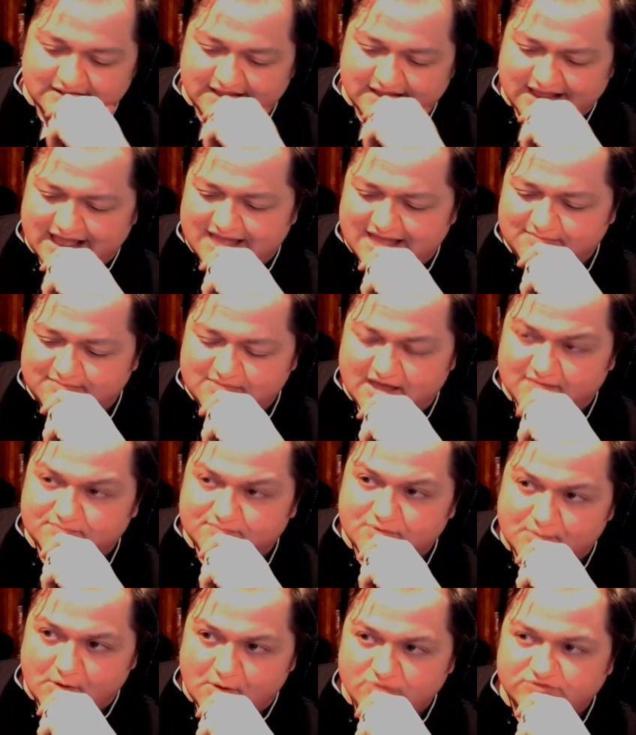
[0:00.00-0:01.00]
Like I'm not
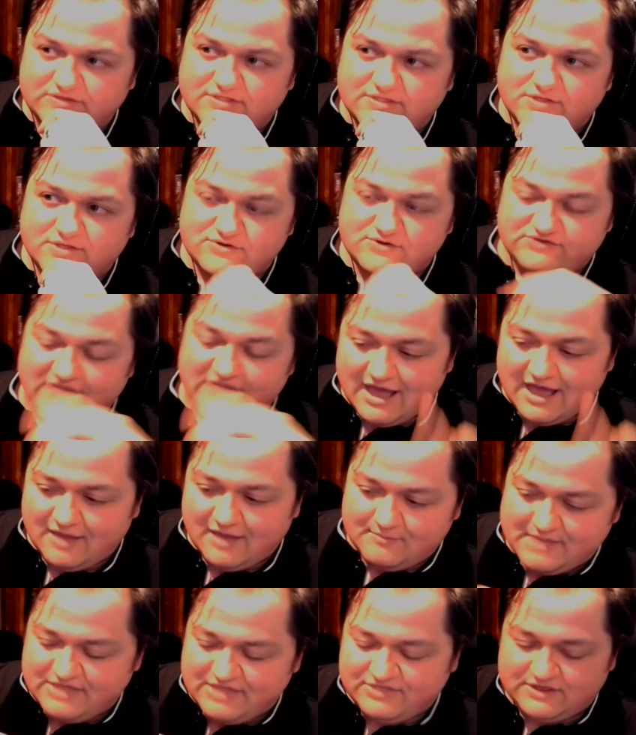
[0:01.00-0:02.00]
proposing that there is a
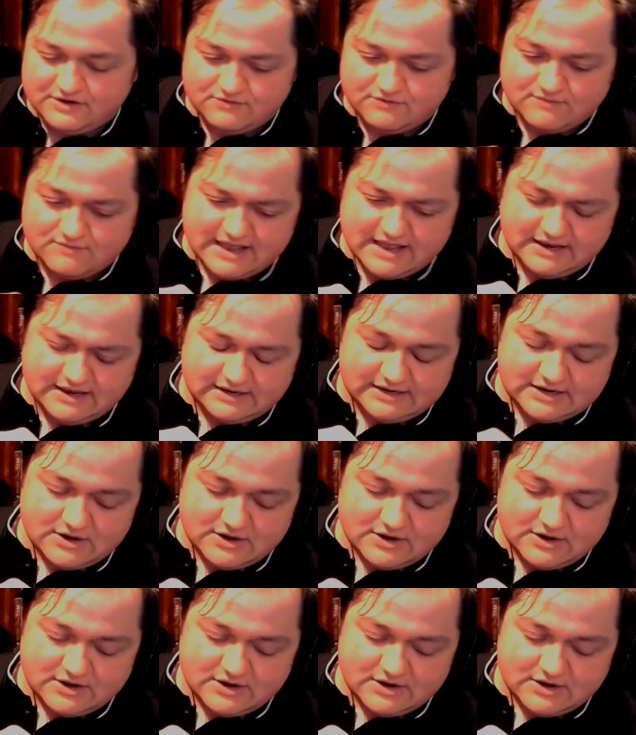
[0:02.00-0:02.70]
method, right?